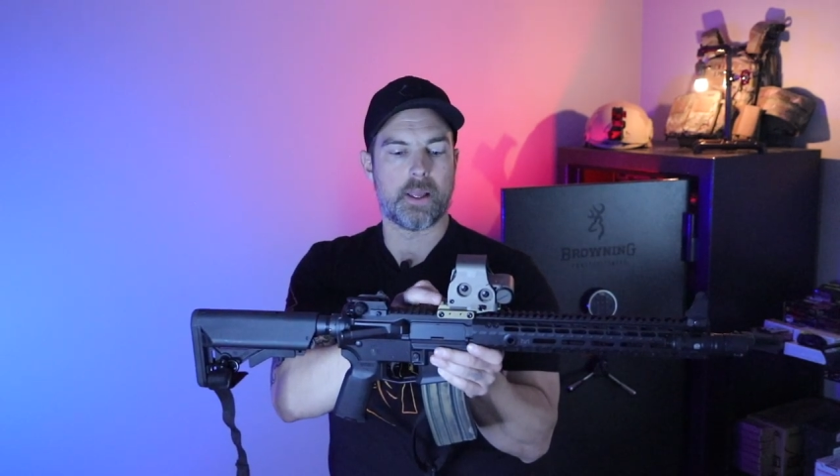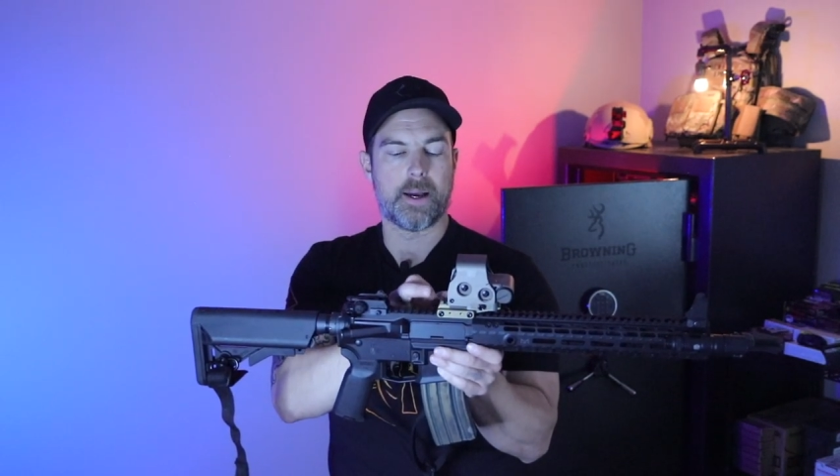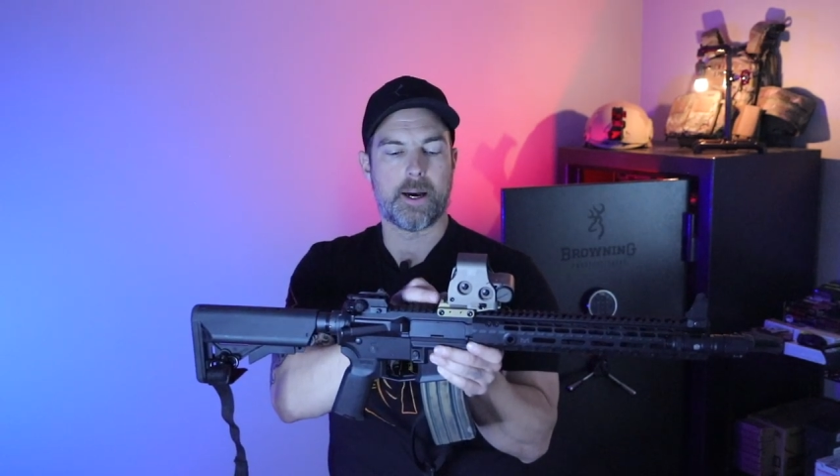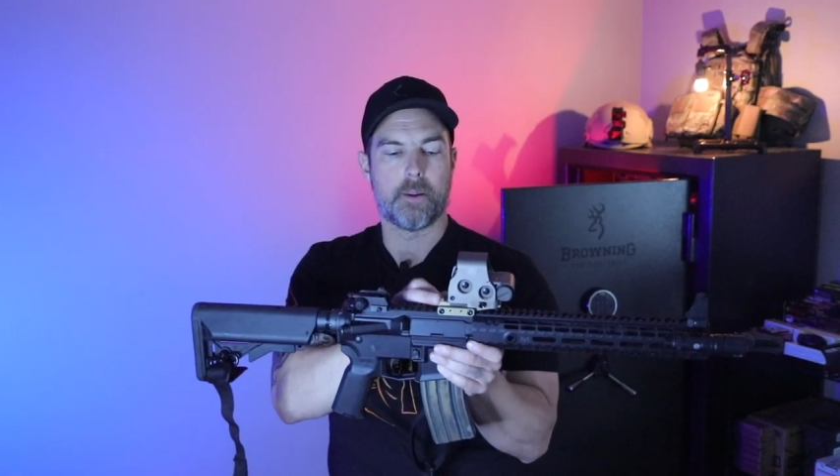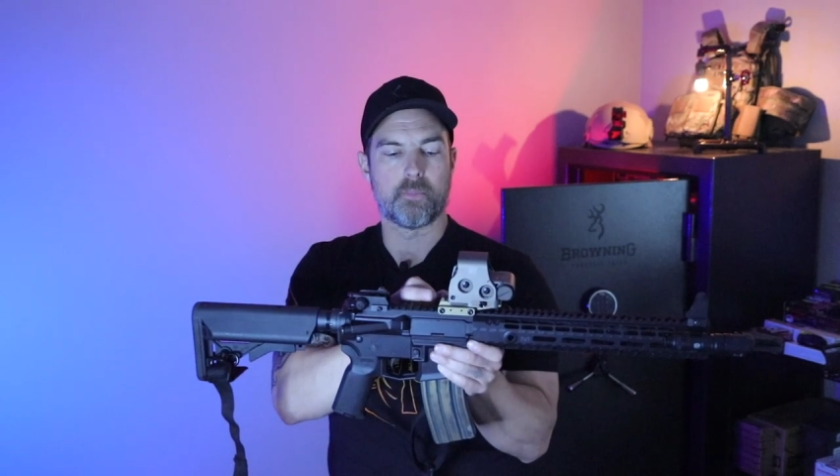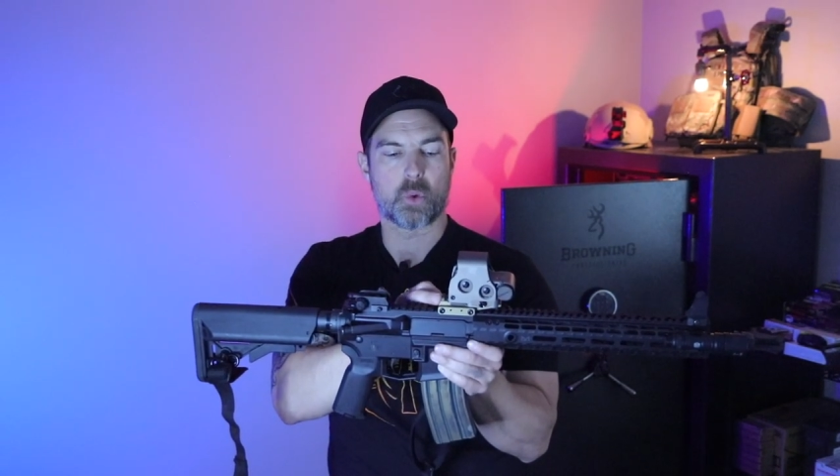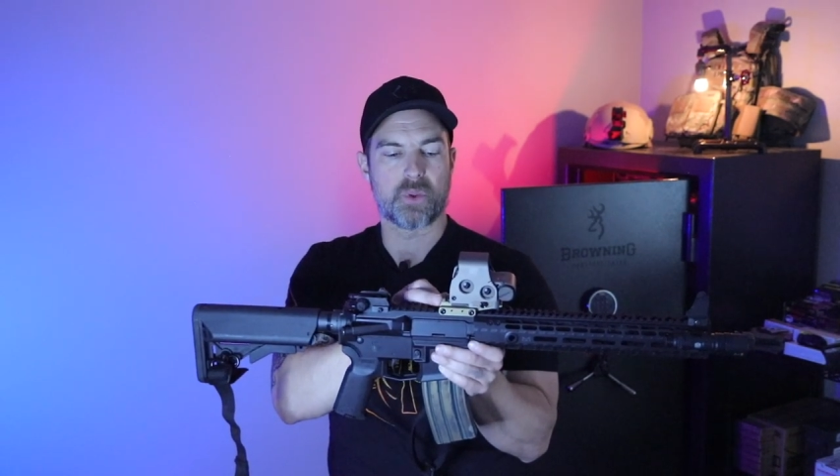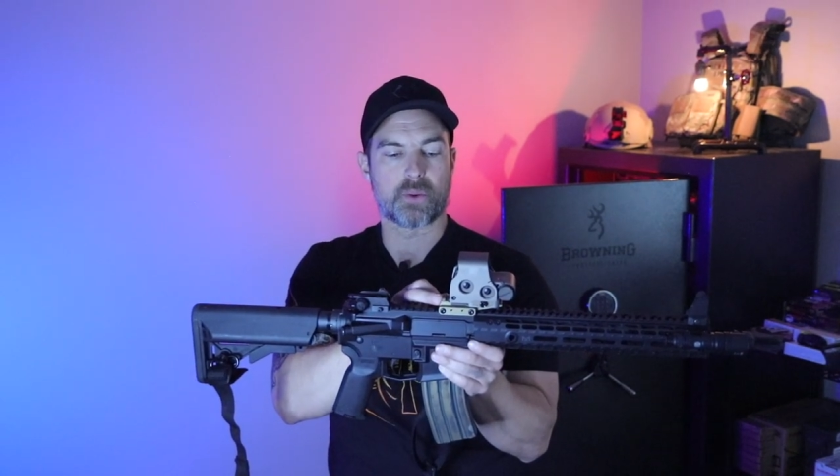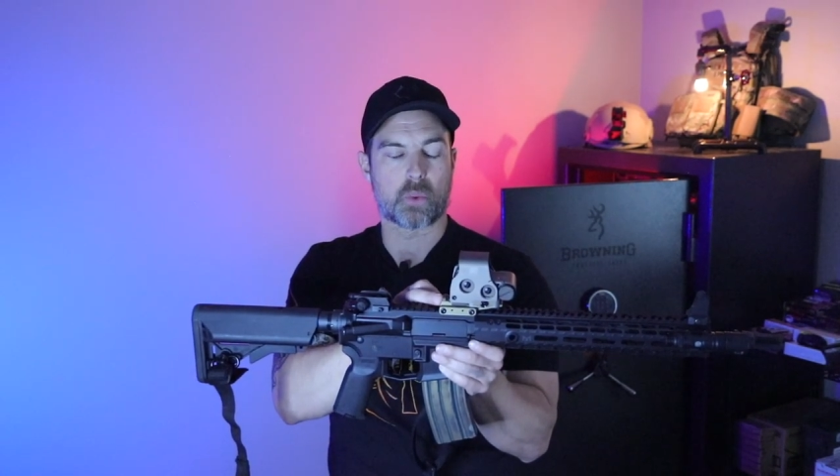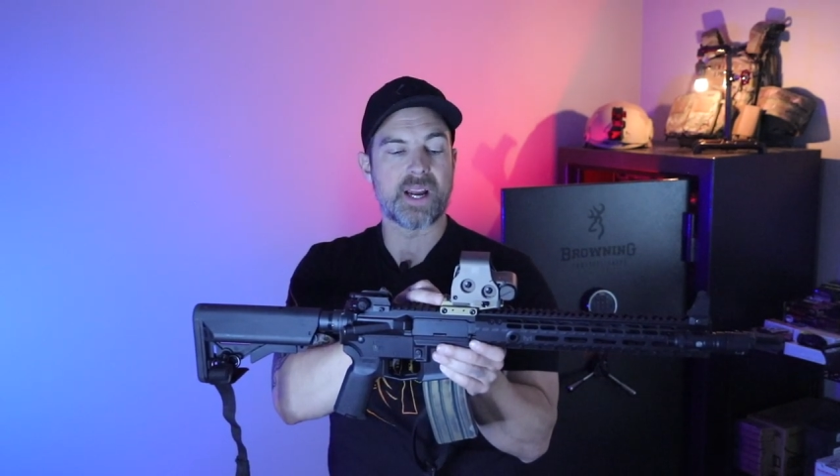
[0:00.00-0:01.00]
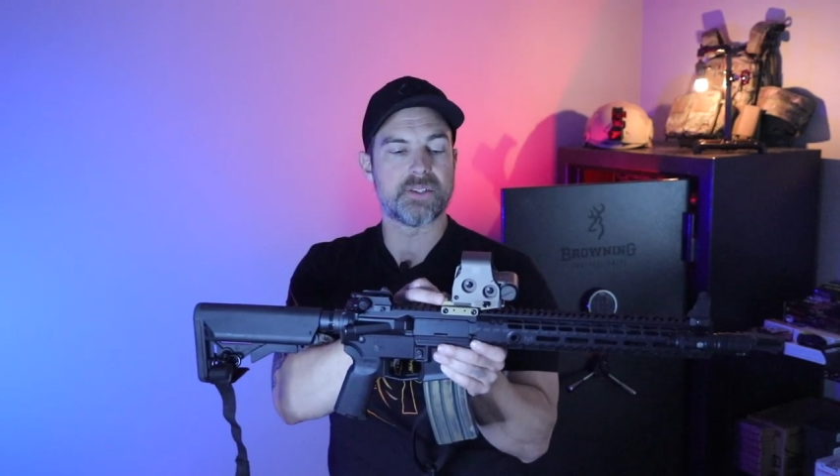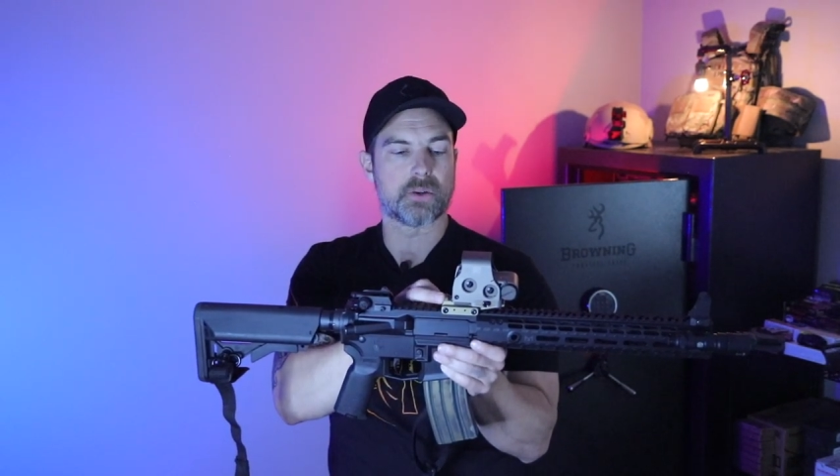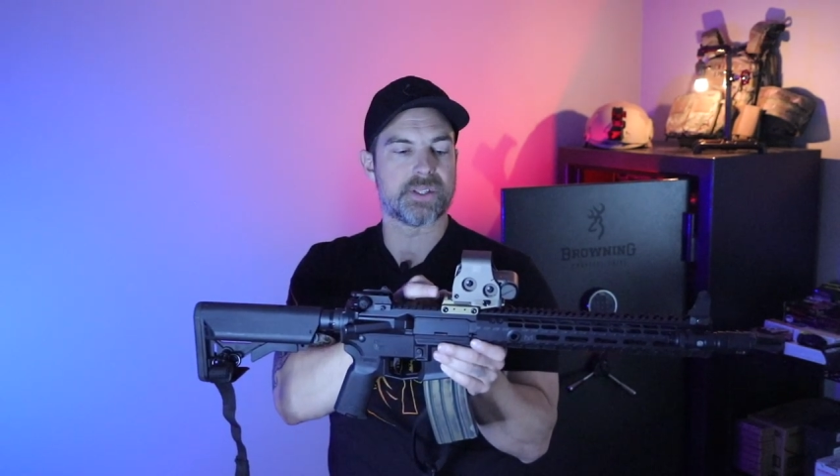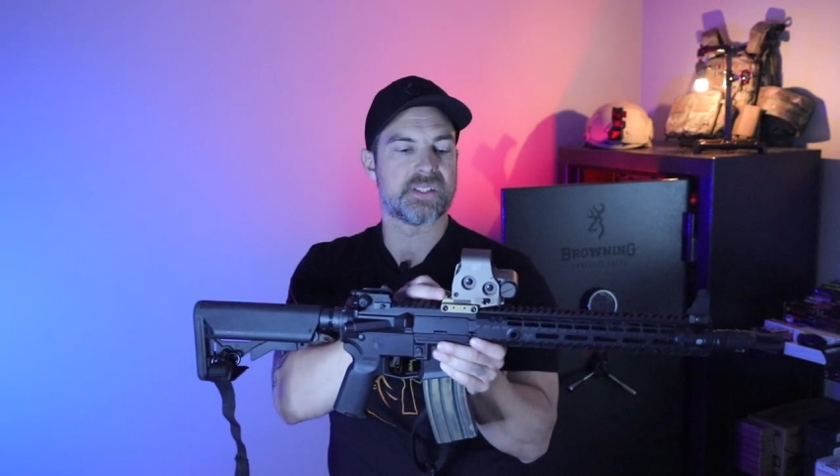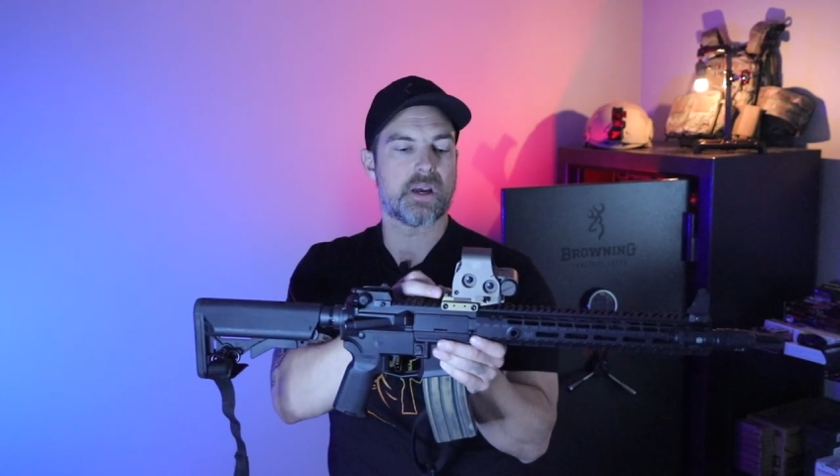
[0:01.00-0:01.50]
um, with the
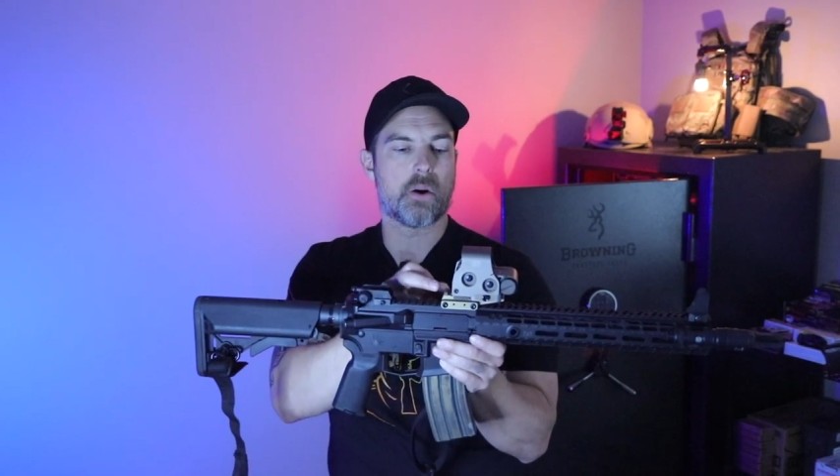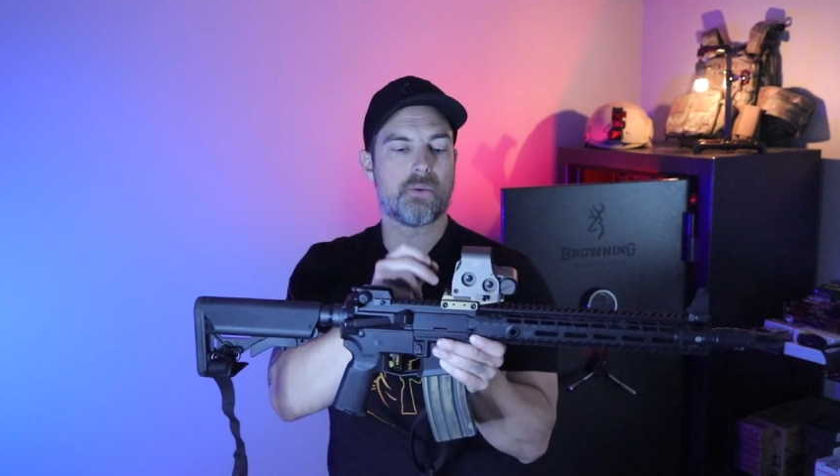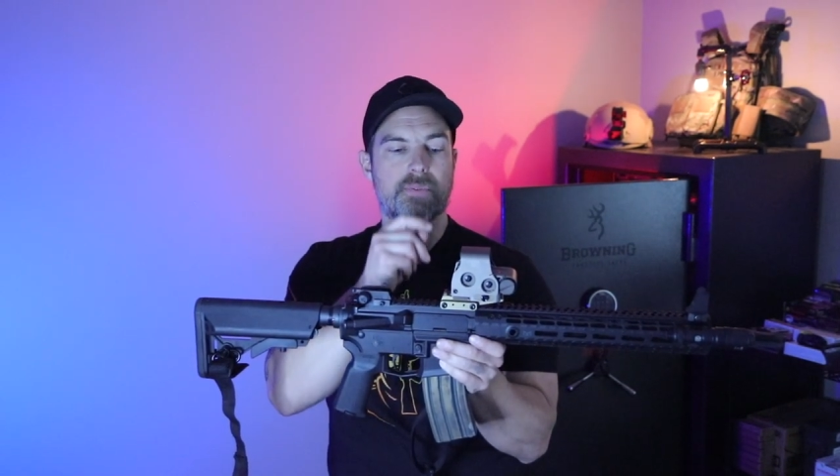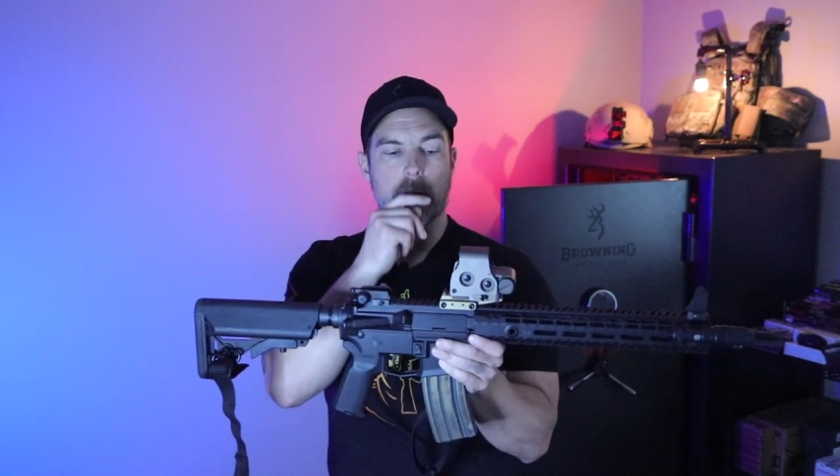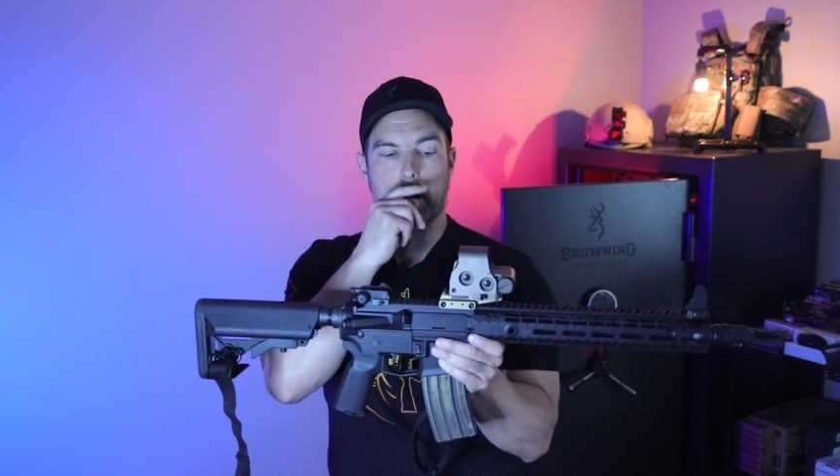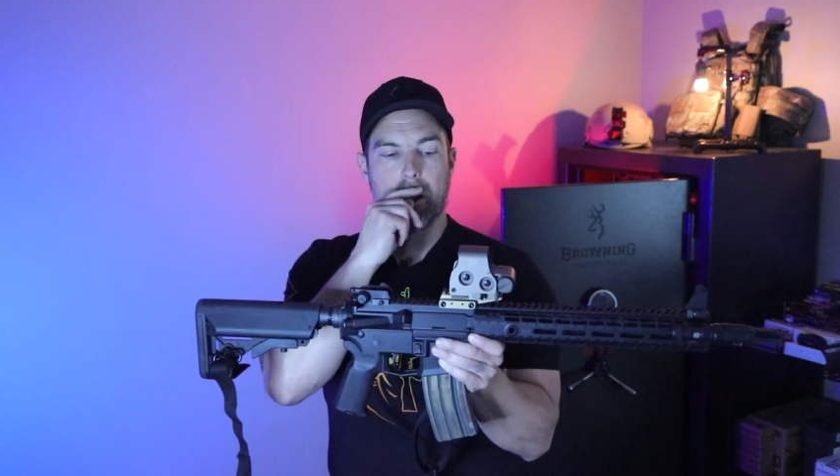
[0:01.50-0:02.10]
riser itself,